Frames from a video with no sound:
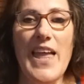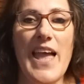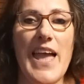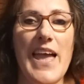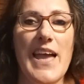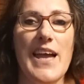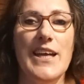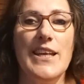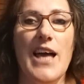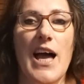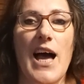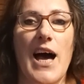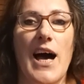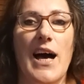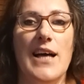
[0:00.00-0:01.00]
And
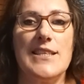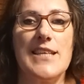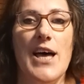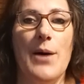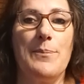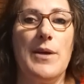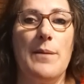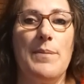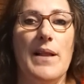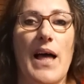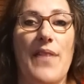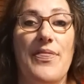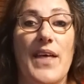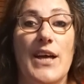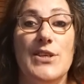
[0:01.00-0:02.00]
to help people
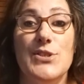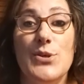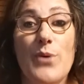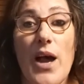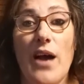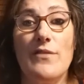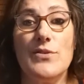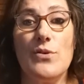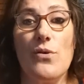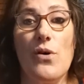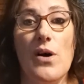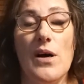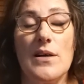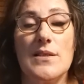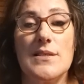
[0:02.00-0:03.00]
out that do have
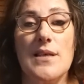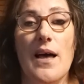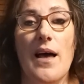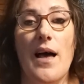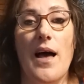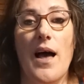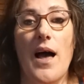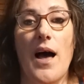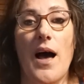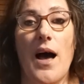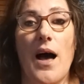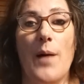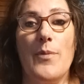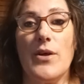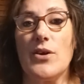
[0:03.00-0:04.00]
dogs
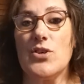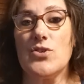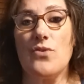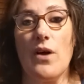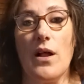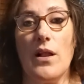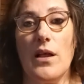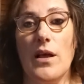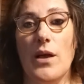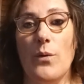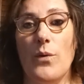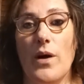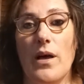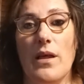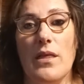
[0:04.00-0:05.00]
that are
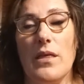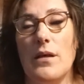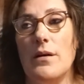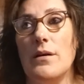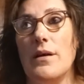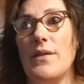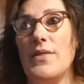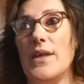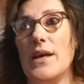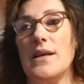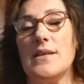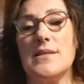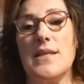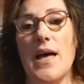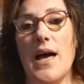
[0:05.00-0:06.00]
struggling with
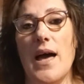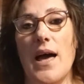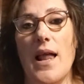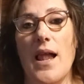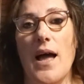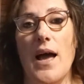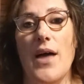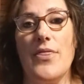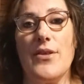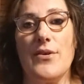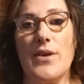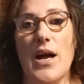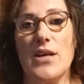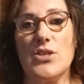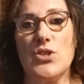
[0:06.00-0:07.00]
things that
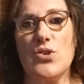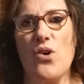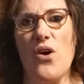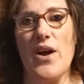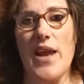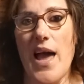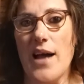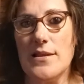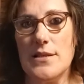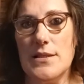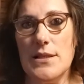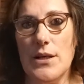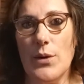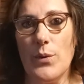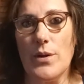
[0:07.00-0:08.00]
they're not sure on how to
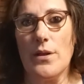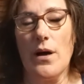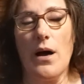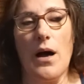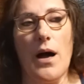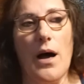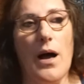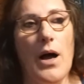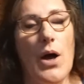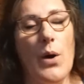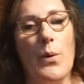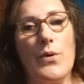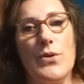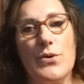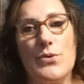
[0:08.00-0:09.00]
deal with
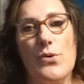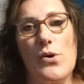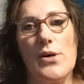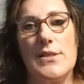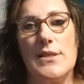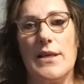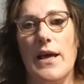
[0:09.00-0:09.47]
their dogs.